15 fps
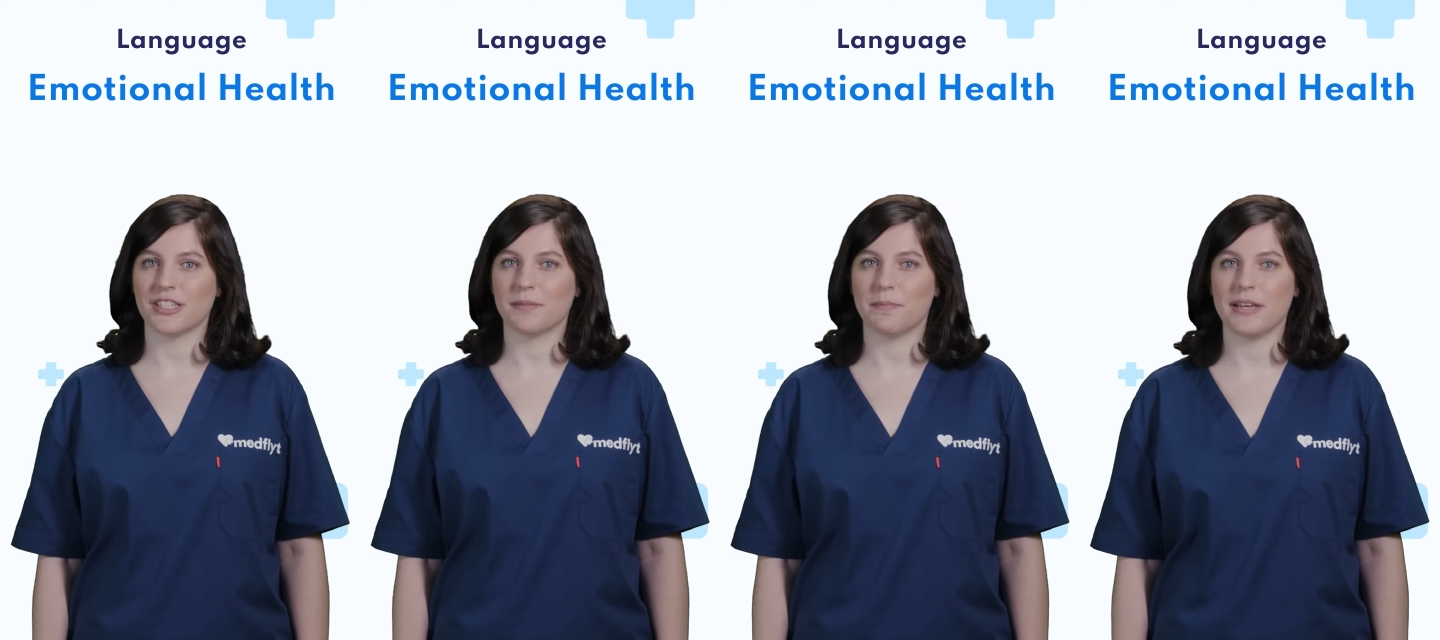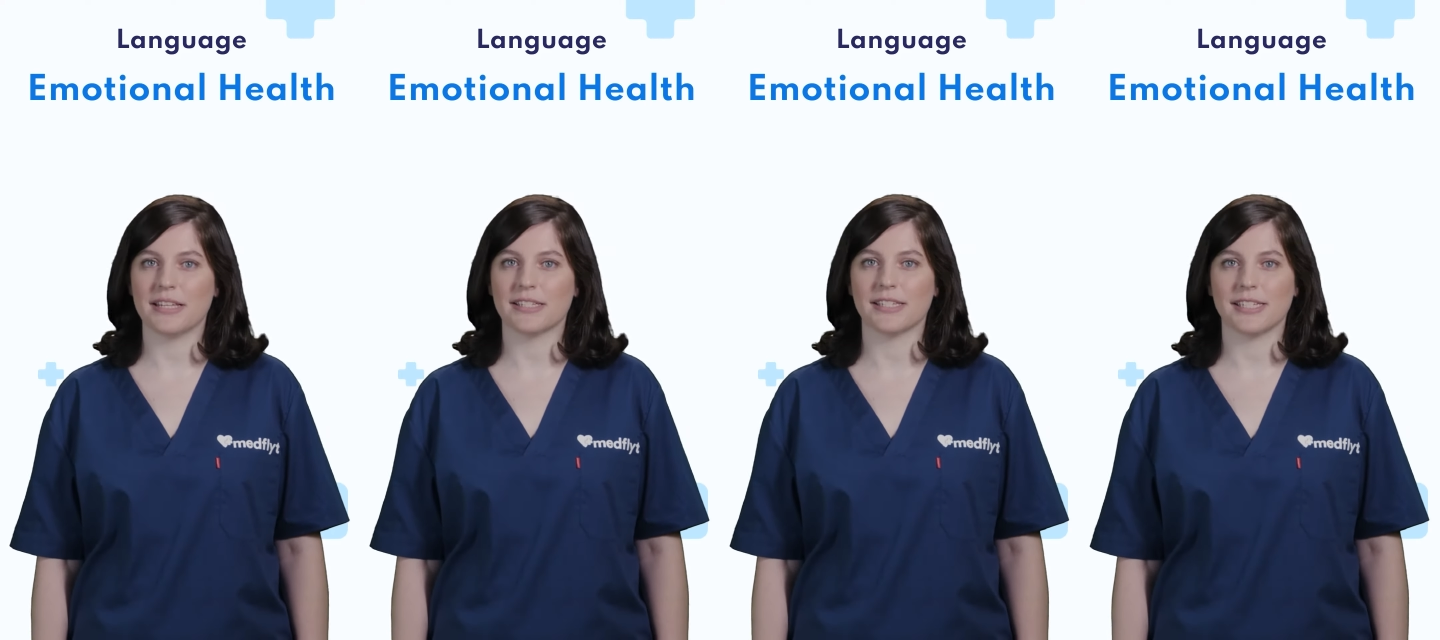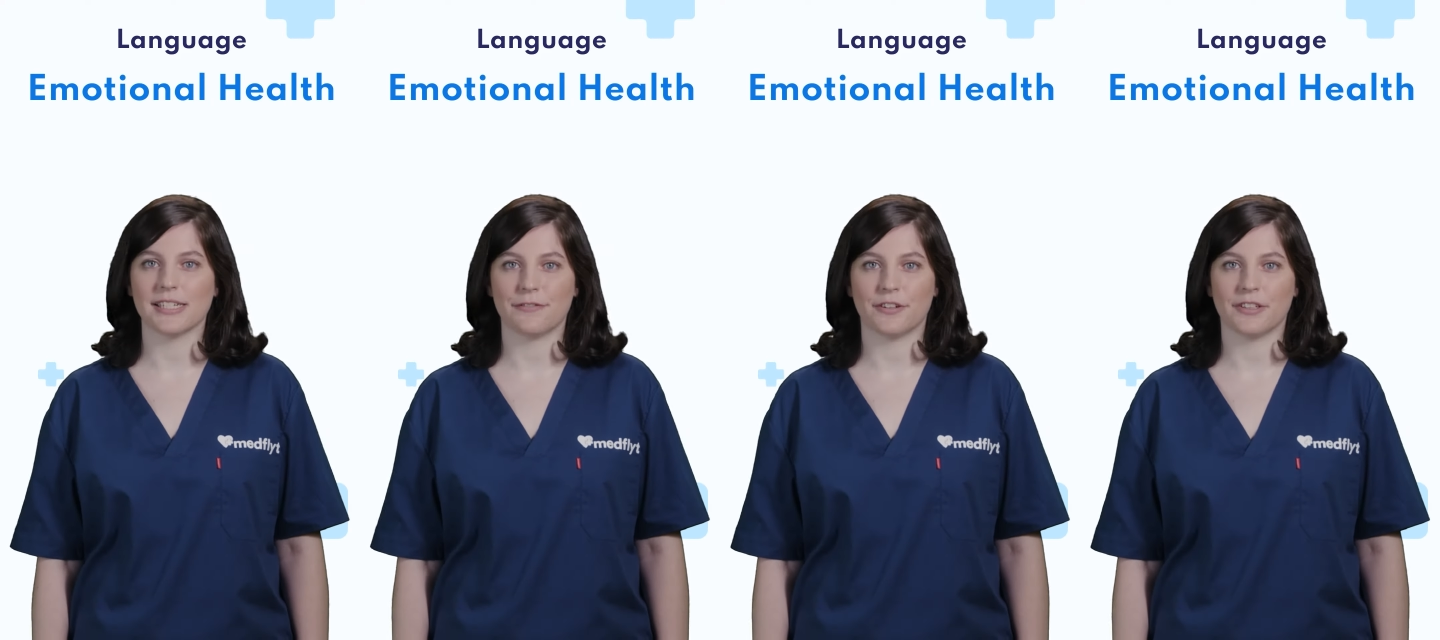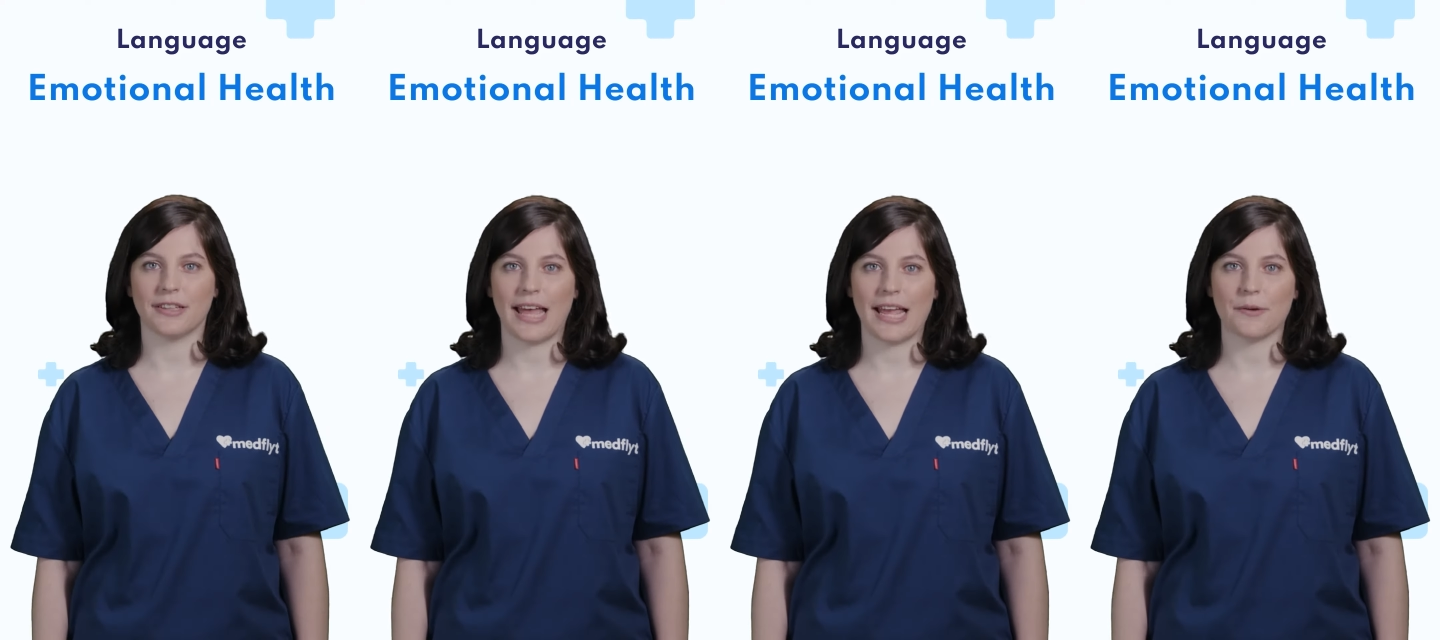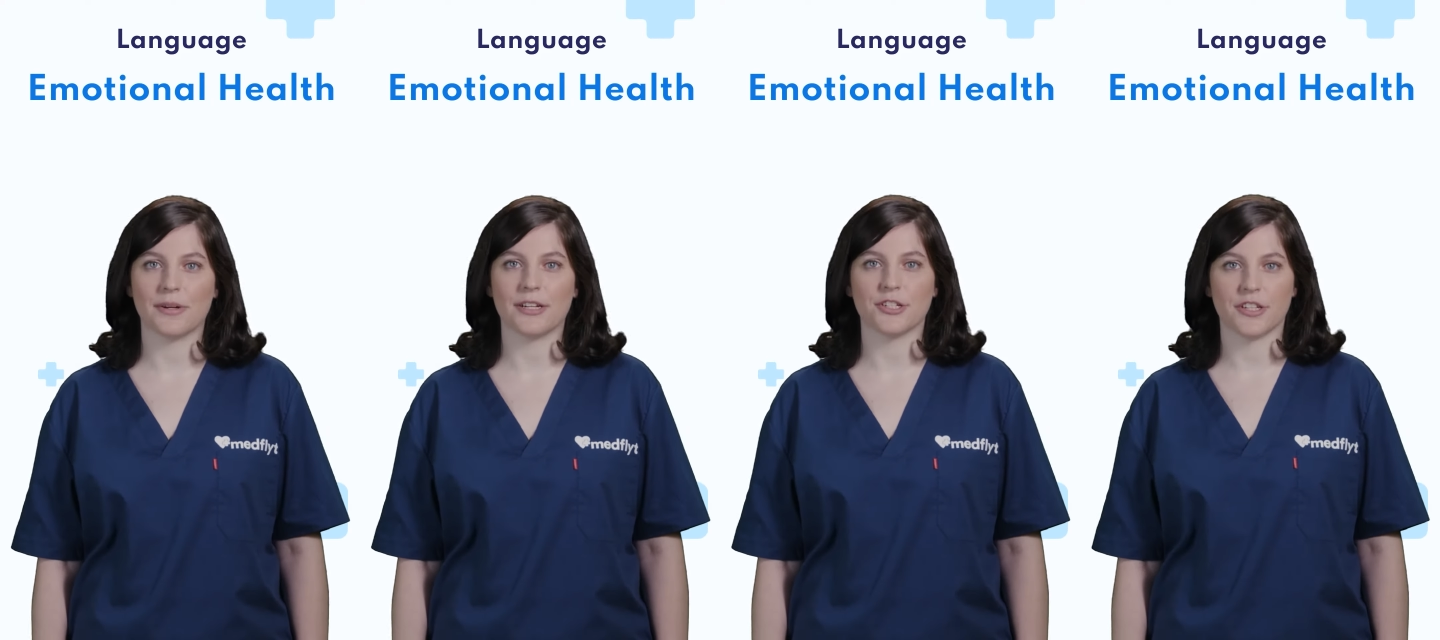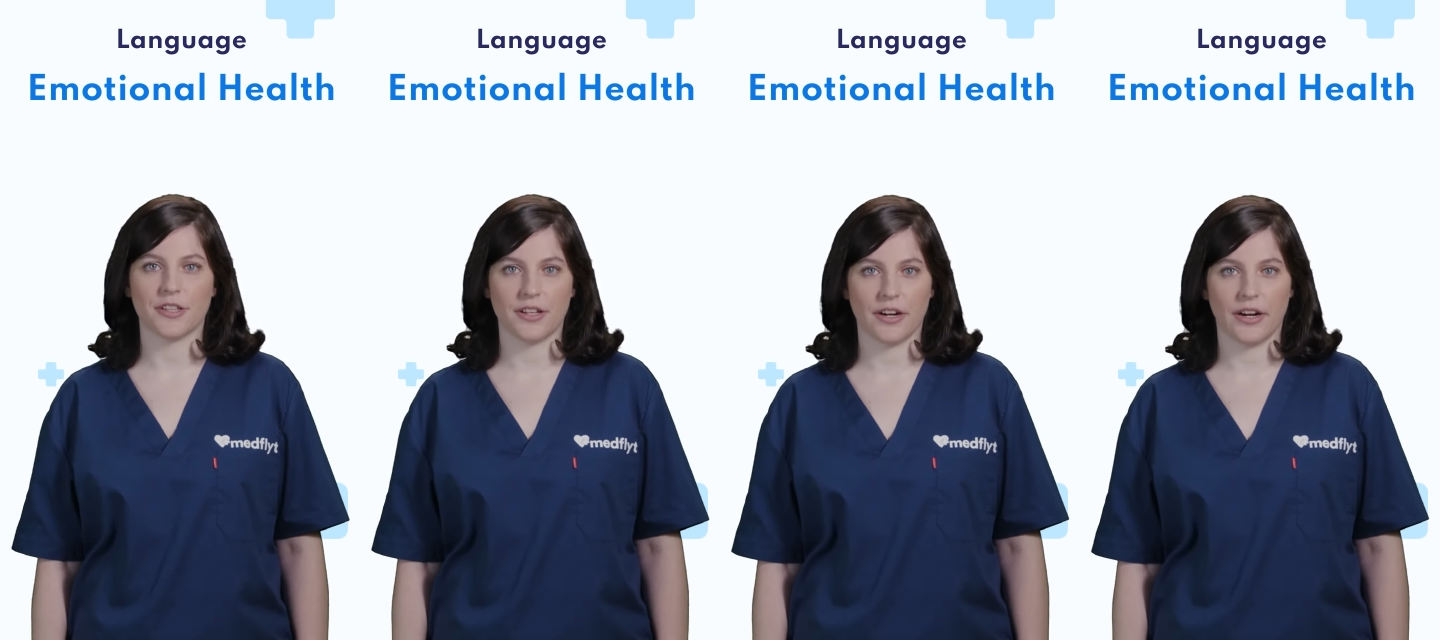speaks a different language
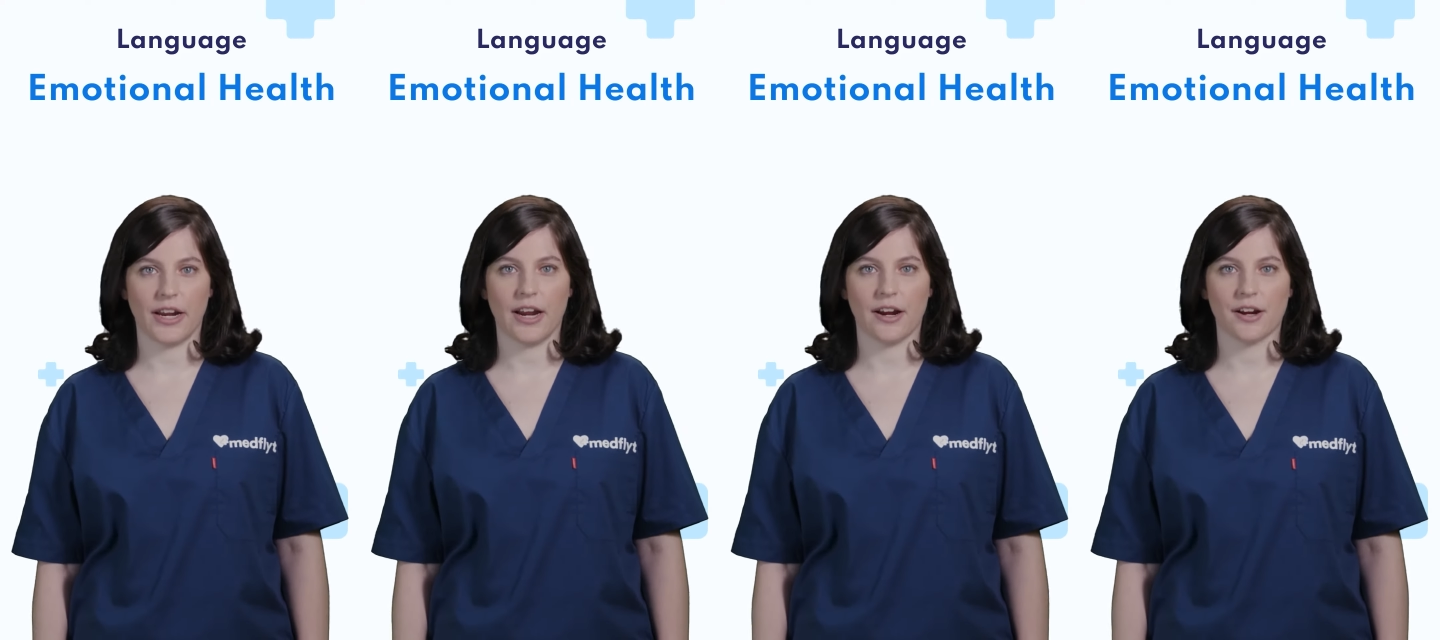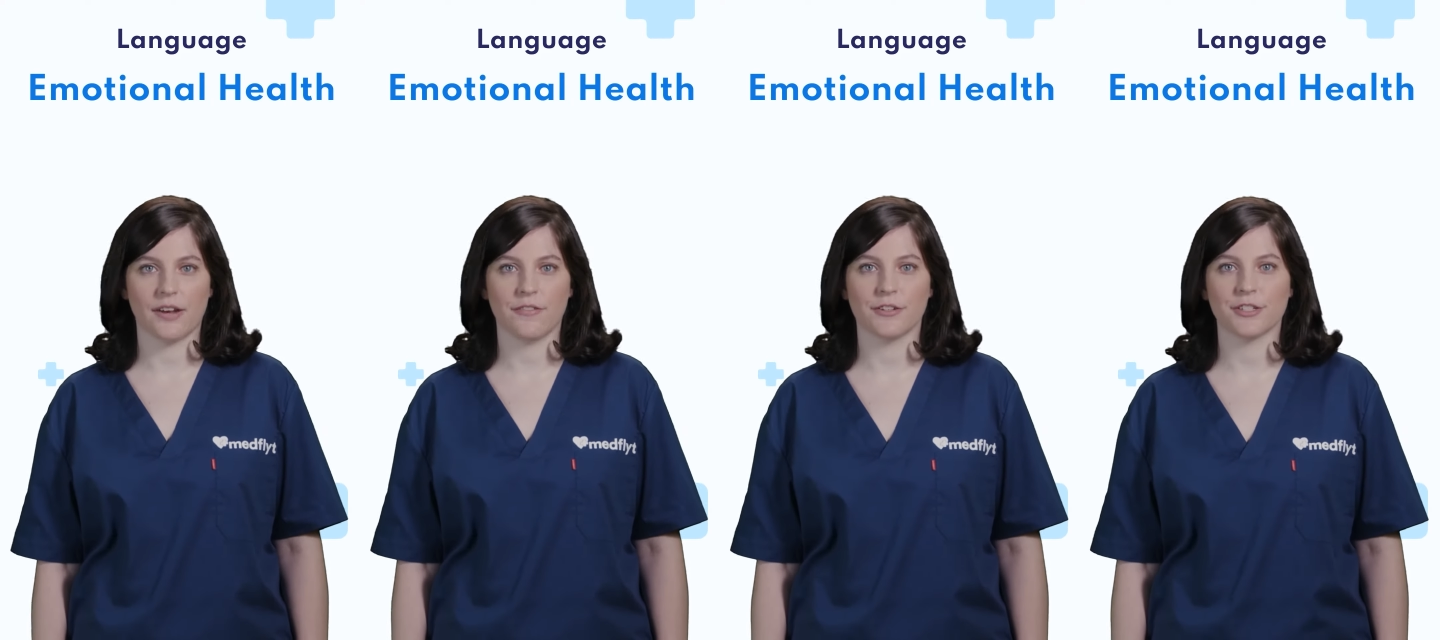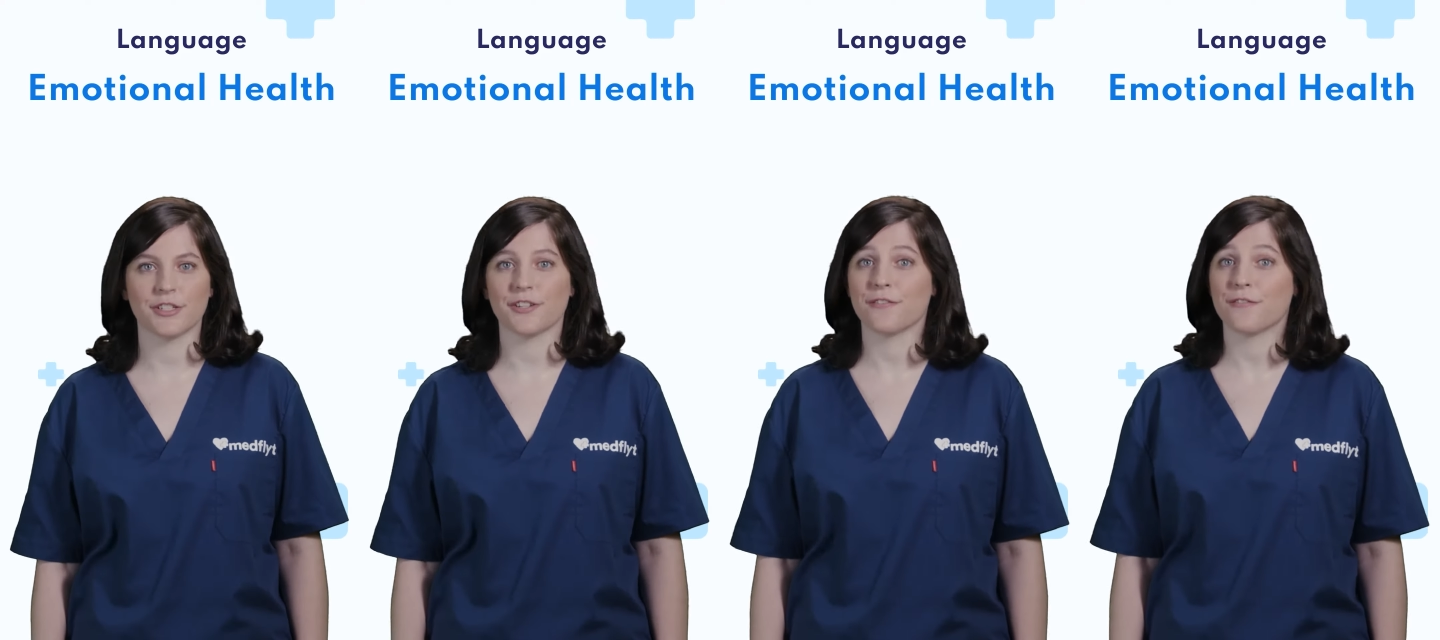than their caregivers,